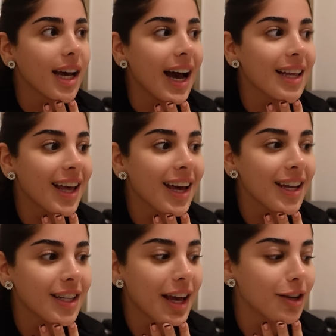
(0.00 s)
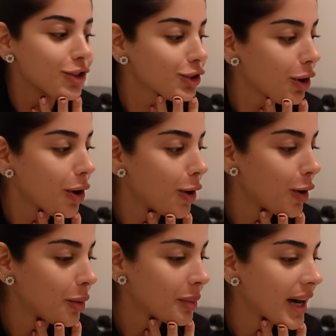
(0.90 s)
And then, yeah, just got
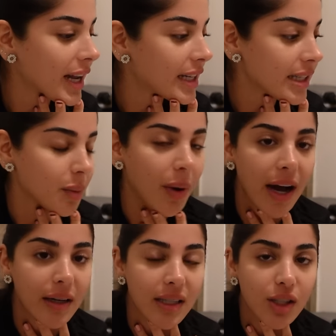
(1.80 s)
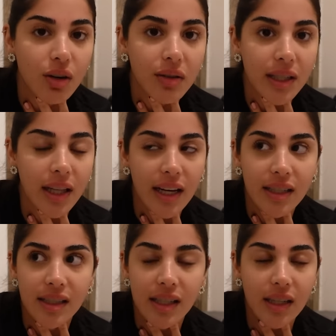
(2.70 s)
home and I need to pack. It's currently like
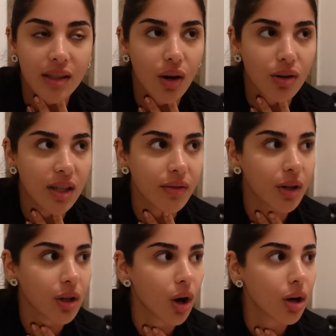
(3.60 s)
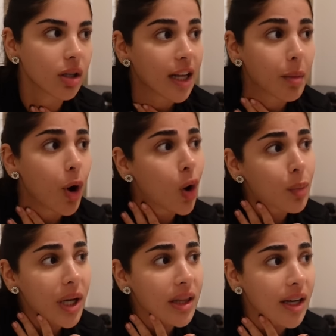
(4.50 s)
6 or 7 o'clock. And I'm
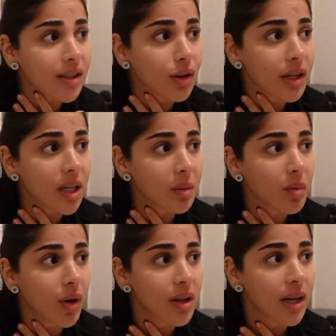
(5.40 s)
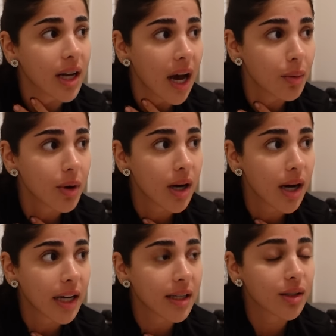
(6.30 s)
hoping that it's not going to take me more than an hour.
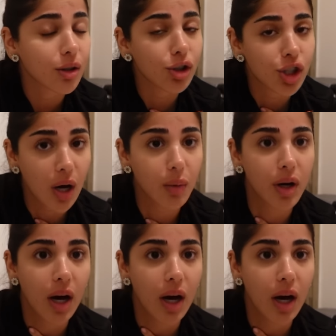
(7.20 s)
I need to go shower.